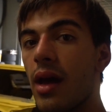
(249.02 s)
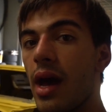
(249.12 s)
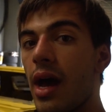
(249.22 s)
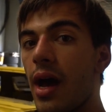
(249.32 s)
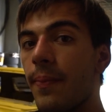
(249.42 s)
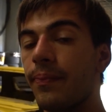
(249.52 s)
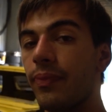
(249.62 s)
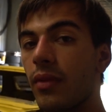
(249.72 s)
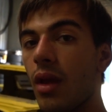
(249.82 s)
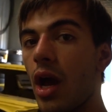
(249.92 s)
I
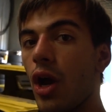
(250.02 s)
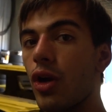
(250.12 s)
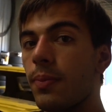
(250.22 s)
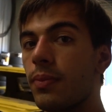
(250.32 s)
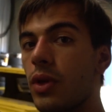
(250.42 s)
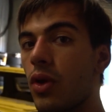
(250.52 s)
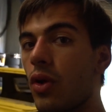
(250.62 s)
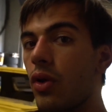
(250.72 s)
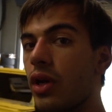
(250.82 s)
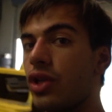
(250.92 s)
hope
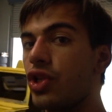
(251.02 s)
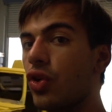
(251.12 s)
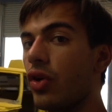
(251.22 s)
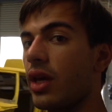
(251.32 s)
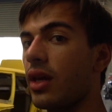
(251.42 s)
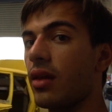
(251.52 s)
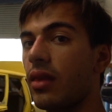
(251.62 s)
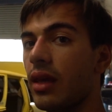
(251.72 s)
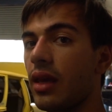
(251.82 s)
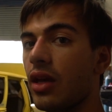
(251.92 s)
you're enjoying
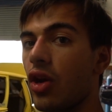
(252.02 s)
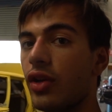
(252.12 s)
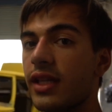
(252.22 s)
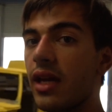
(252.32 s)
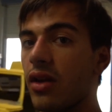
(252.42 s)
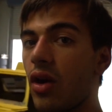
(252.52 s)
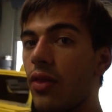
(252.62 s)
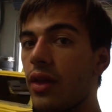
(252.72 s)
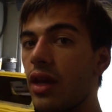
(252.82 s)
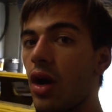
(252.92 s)
the content
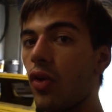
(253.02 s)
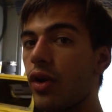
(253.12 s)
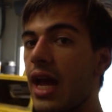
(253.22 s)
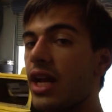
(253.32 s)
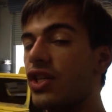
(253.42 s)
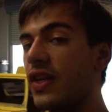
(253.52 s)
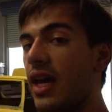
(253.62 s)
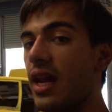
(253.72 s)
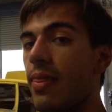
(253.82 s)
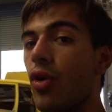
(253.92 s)
on the Holden
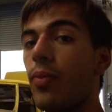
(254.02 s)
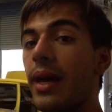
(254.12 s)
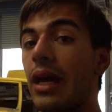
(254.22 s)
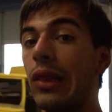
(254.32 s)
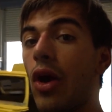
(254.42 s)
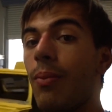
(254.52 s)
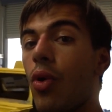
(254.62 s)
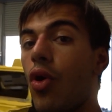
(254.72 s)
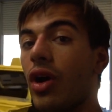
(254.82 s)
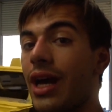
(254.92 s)
HZ, and there will be a lot
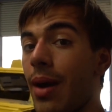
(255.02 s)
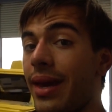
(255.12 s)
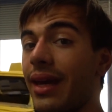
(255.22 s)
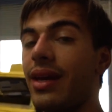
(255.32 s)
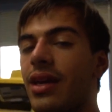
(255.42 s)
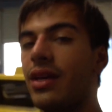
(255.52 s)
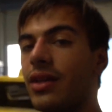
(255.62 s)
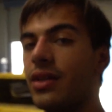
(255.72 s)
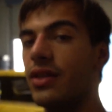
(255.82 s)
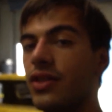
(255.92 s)
more coming.
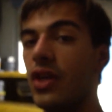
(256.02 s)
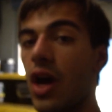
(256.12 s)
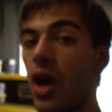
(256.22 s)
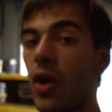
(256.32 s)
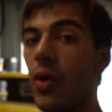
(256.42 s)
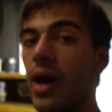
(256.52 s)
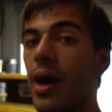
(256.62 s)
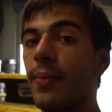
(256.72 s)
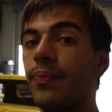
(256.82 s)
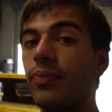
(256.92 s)

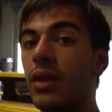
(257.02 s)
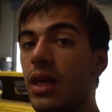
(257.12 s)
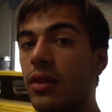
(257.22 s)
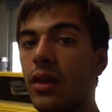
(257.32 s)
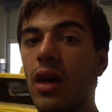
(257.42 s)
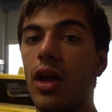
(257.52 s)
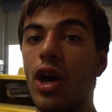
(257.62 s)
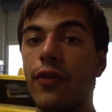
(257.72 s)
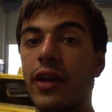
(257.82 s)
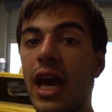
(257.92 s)
So hit the
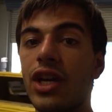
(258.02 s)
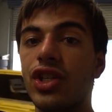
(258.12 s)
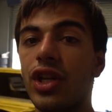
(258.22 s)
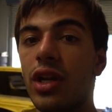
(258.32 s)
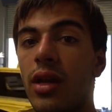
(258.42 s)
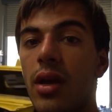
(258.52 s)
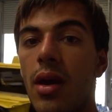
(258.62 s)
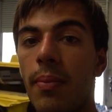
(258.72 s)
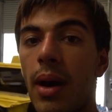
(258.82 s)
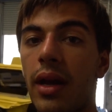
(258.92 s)
notification
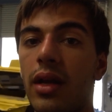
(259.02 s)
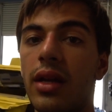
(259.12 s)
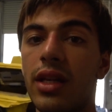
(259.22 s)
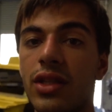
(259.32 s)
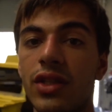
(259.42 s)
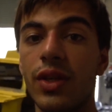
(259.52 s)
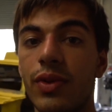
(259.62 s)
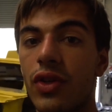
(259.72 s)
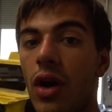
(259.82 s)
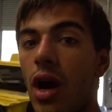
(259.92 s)
button and
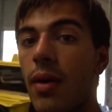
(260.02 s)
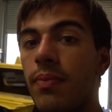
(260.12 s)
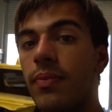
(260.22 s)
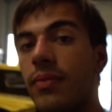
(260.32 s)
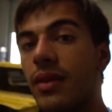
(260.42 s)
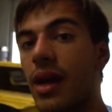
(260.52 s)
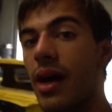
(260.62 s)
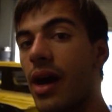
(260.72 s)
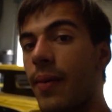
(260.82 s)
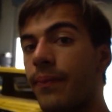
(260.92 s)
subscribe
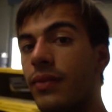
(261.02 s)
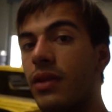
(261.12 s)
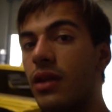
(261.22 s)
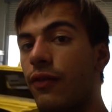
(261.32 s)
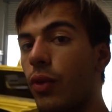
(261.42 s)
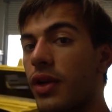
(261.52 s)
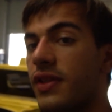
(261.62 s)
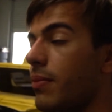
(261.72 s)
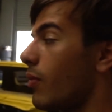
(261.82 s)
if you want to see